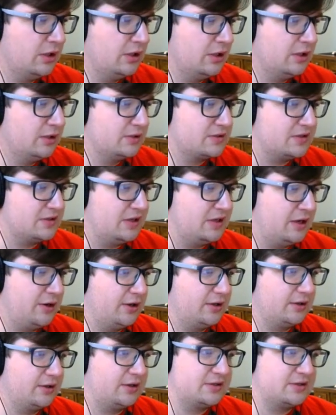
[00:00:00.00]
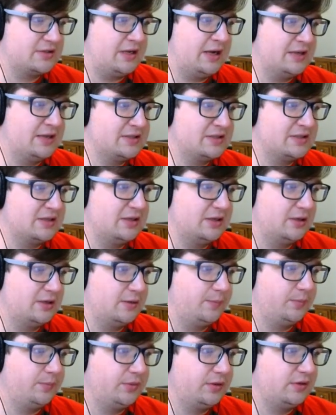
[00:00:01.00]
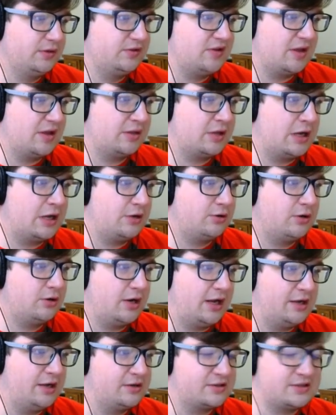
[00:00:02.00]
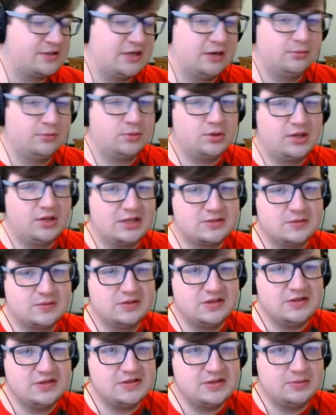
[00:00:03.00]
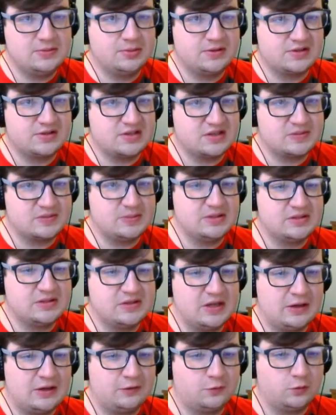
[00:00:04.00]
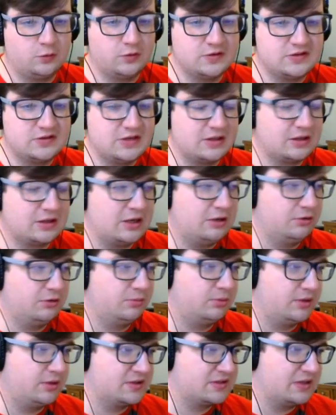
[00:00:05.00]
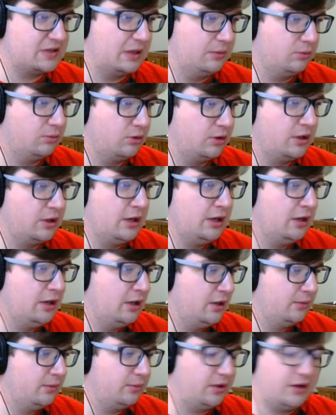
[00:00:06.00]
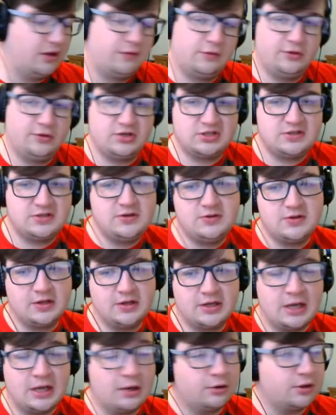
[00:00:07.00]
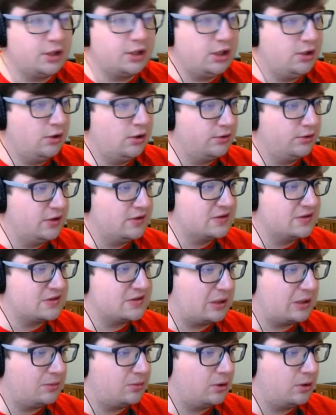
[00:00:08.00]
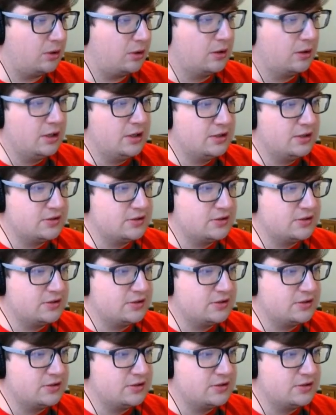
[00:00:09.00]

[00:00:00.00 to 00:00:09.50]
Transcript: See how, because it has the death counter and soundboard. That's what DC+SB stands for, is death counter plus soundboard. But if you're just using the counter, you don't need the sound part.